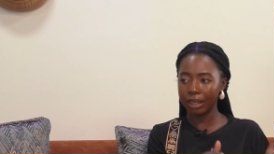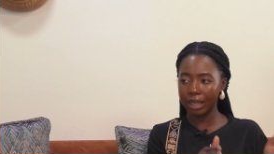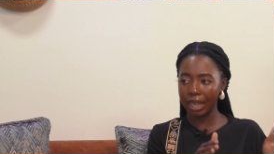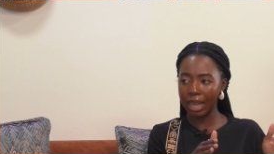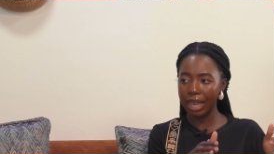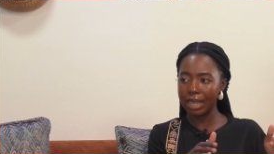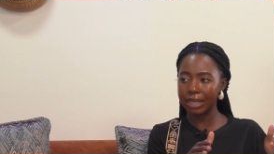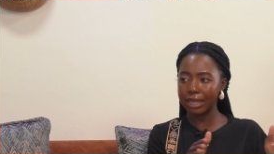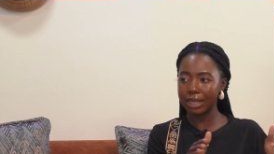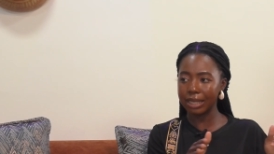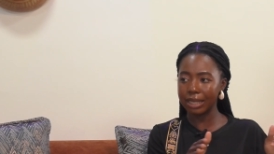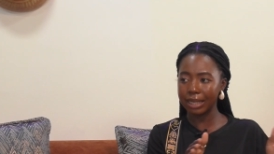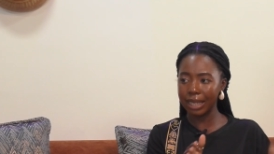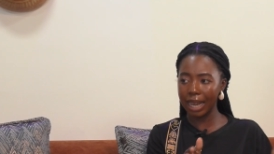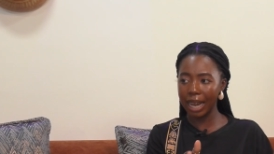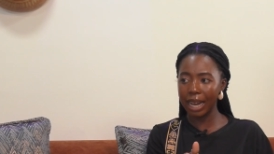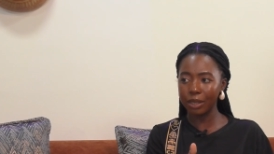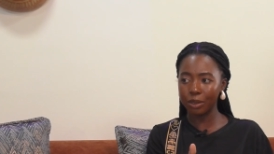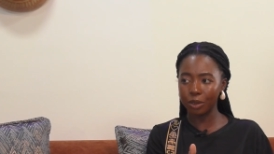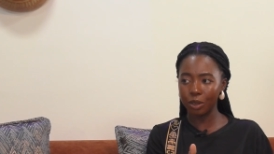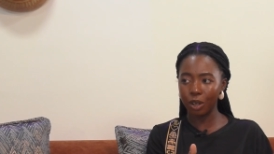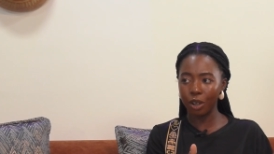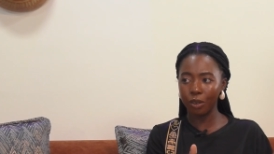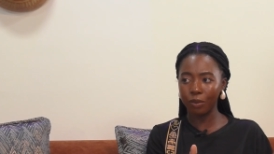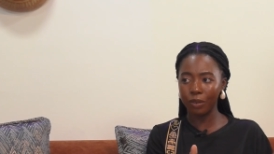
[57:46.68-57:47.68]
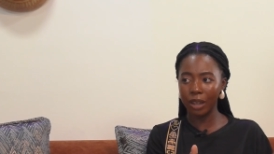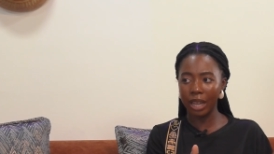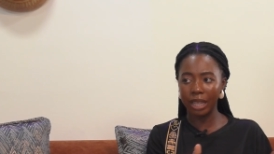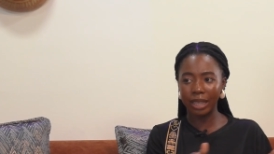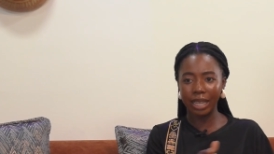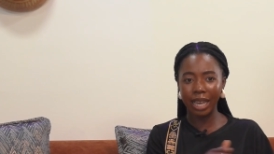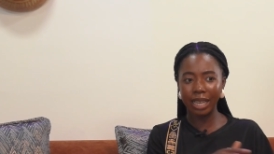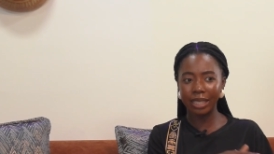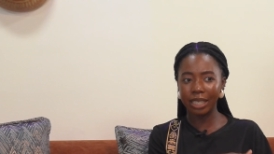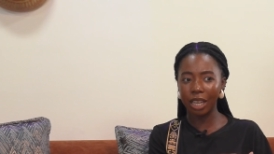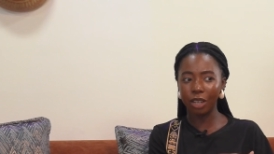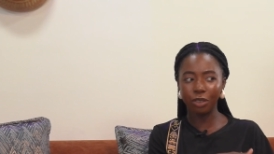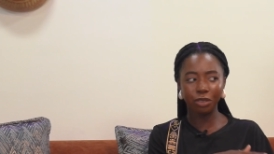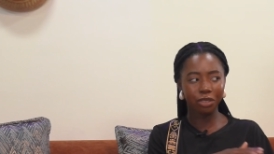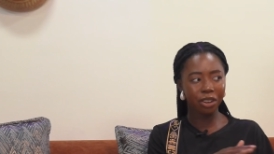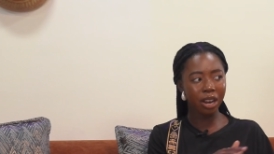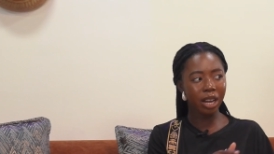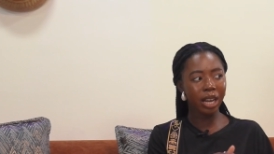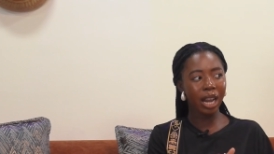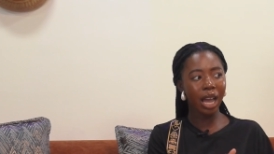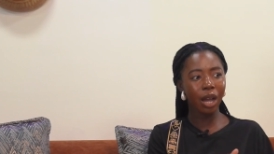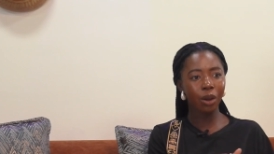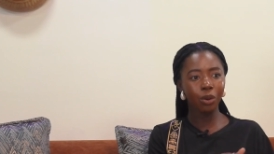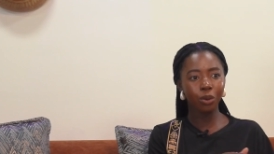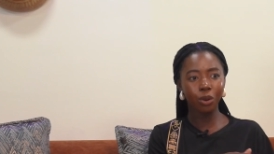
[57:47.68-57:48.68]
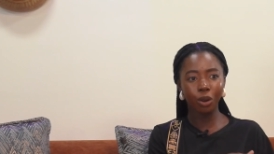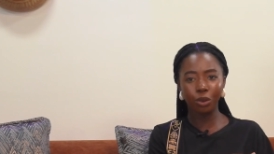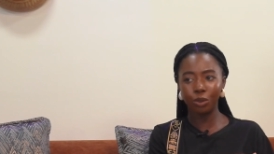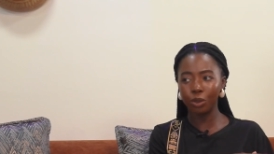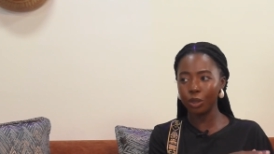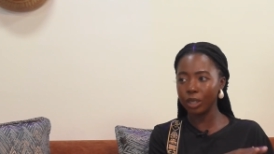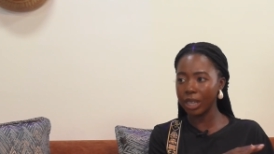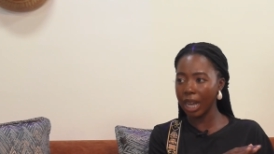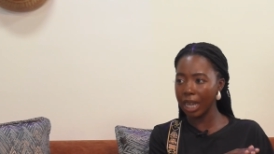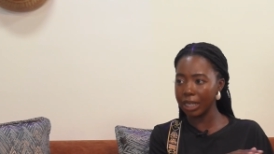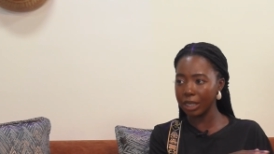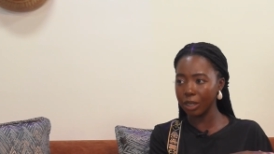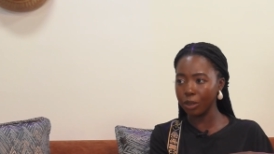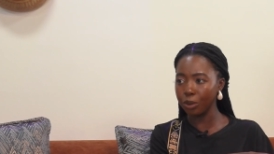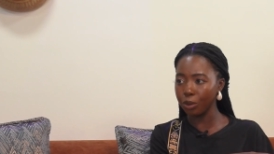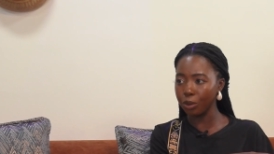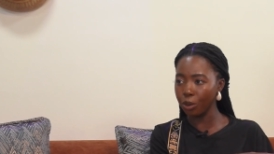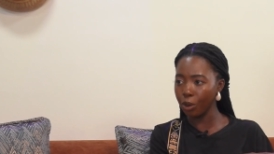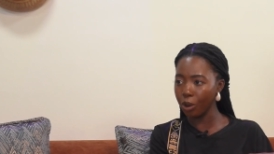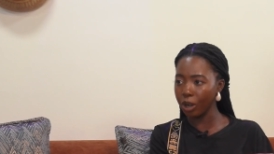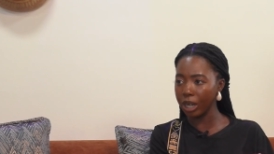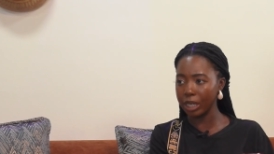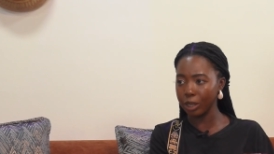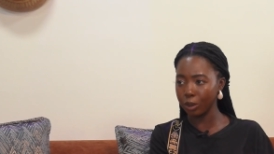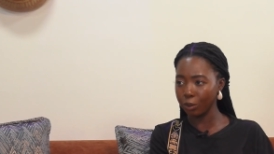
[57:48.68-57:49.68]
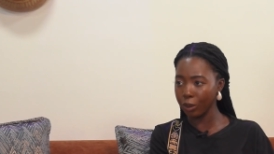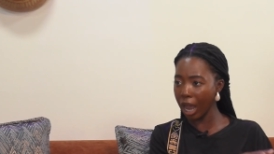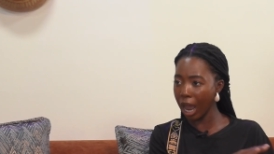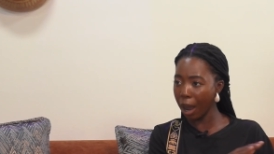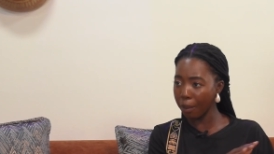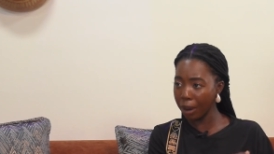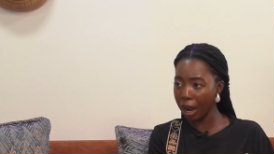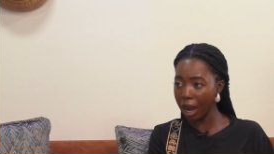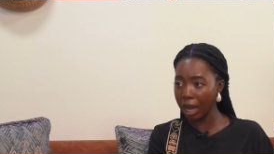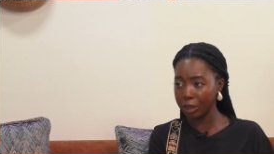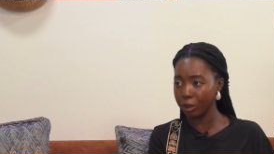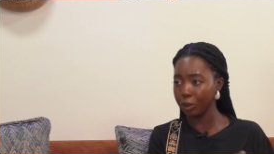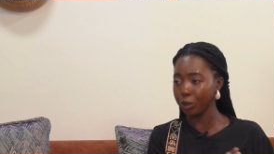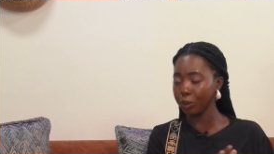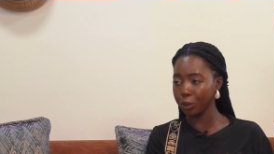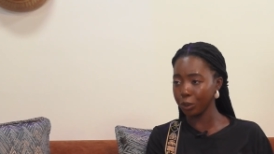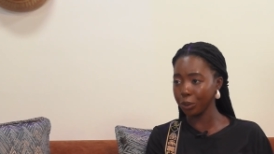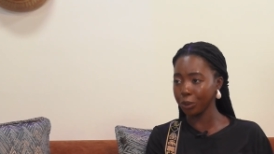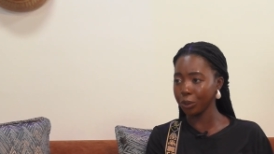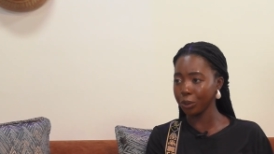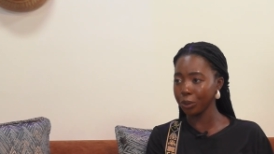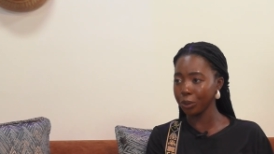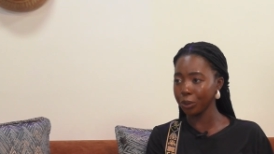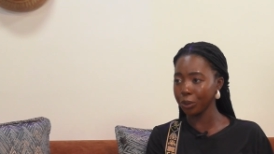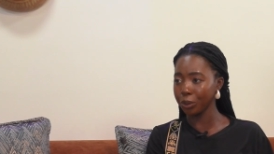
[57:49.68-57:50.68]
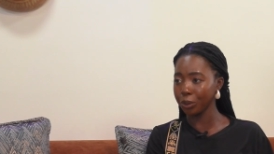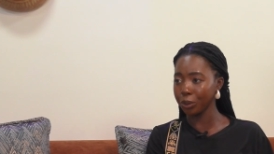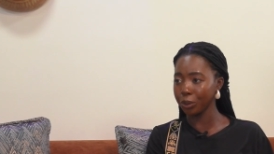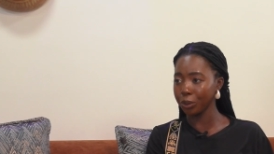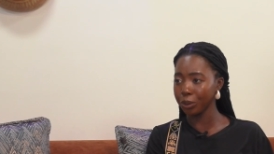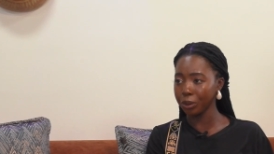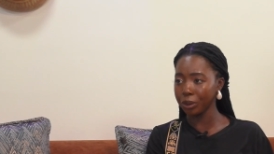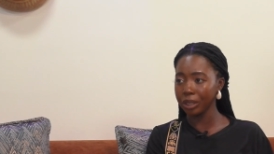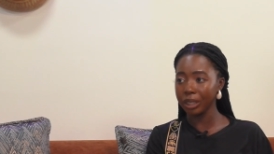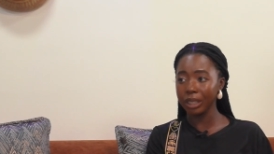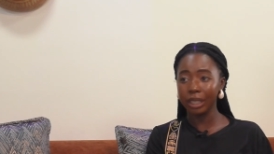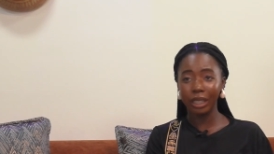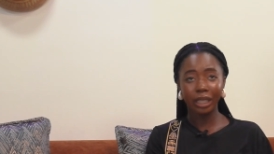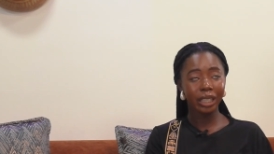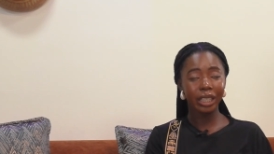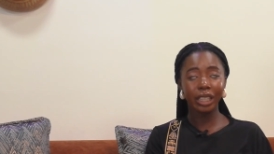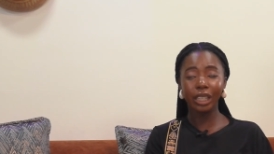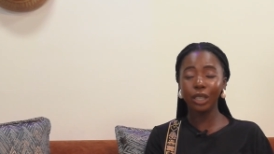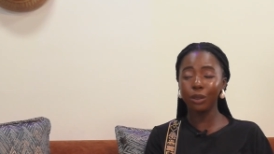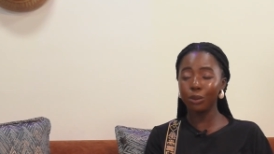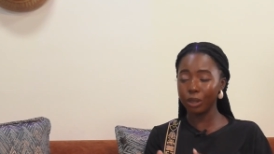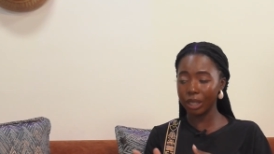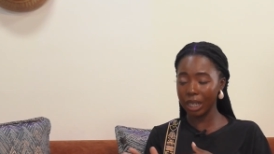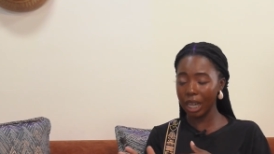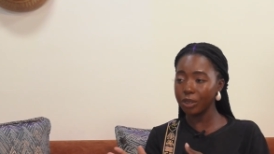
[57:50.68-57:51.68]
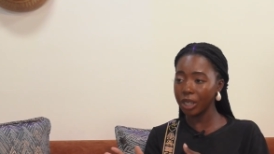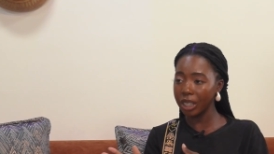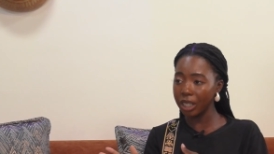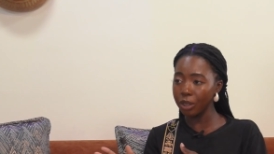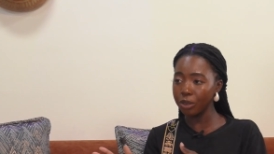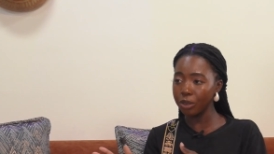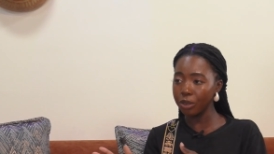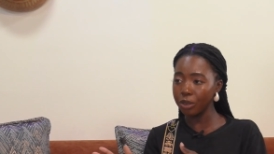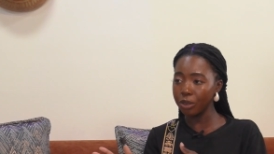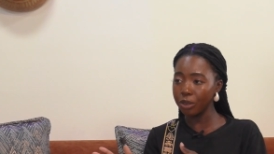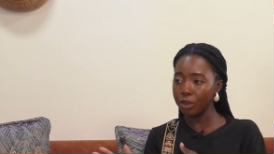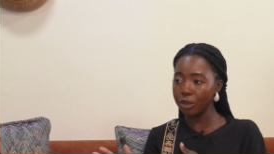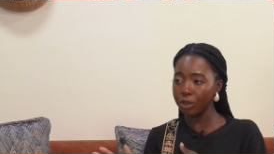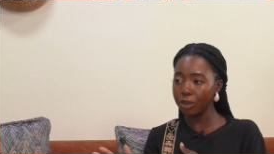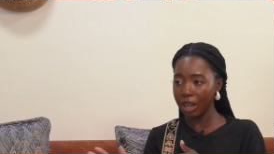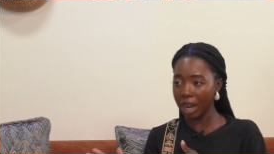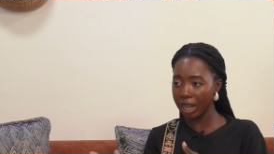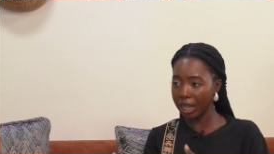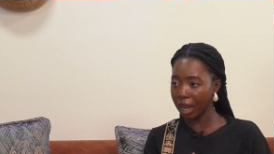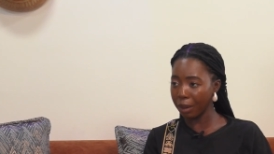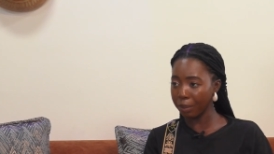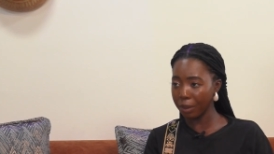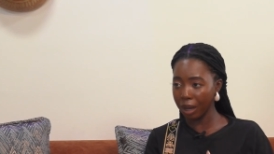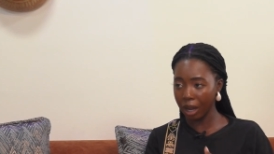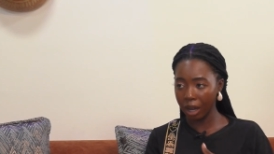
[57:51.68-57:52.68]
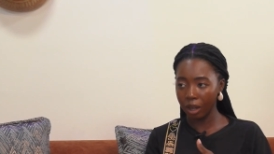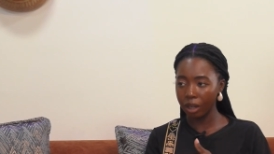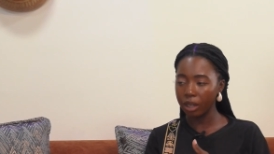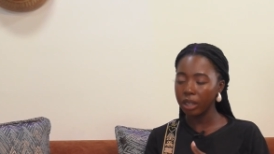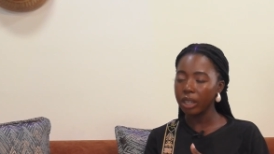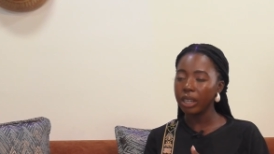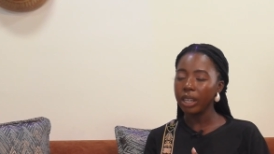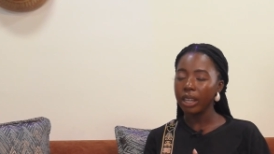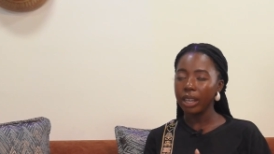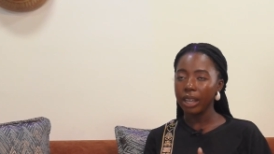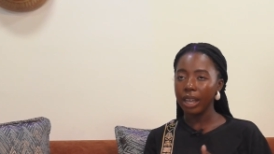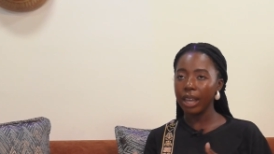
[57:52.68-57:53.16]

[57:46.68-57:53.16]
there's lights off and there's a trailer who also doesn't know his way oh, and to kill people. He would actually run about.